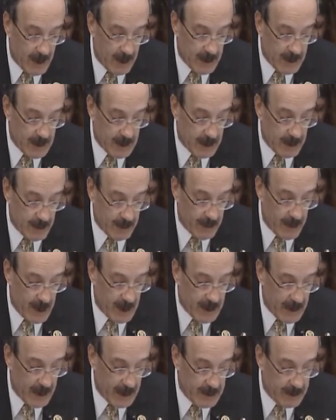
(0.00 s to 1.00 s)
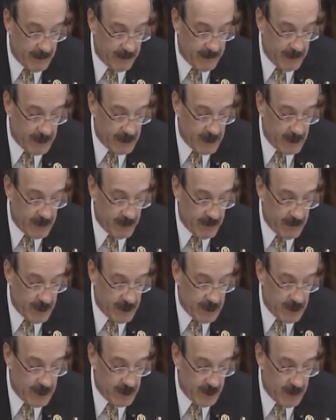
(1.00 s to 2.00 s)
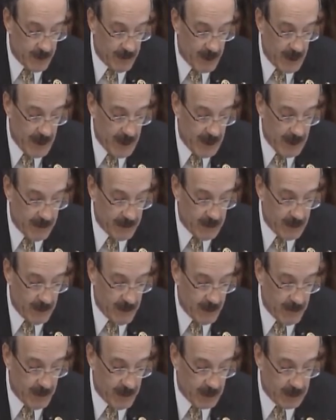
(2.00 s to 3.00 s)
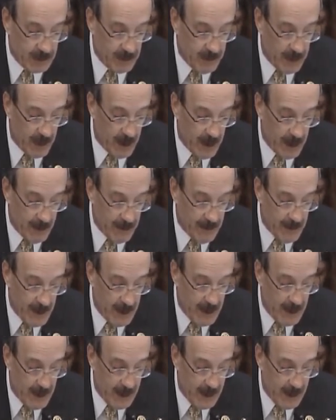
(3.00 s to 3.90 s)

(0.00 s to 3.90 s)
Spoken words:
until Iran has sufficient enriched uranium to then build a bomb?